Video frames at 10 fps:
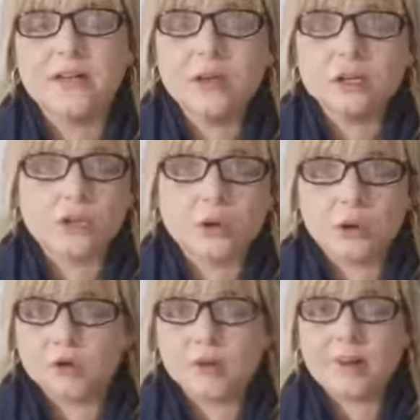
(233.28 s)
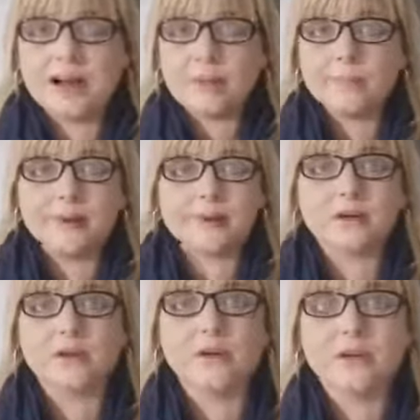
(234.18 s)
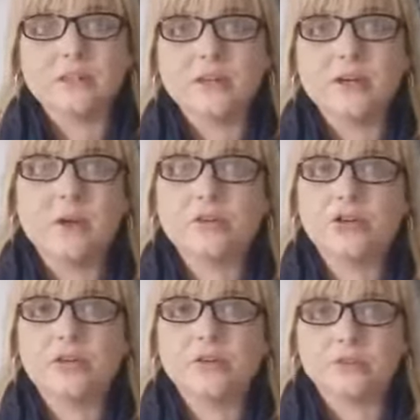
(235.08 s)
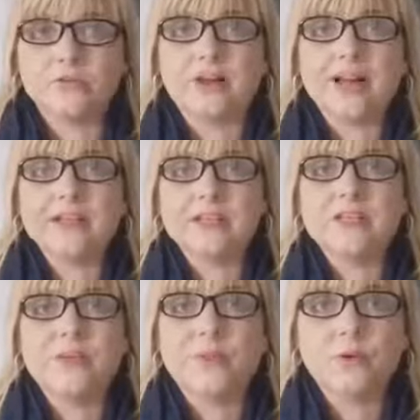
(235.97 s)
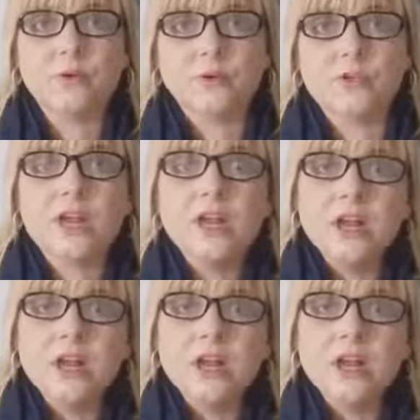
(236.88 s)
So only by a miracle did no children find these balloons.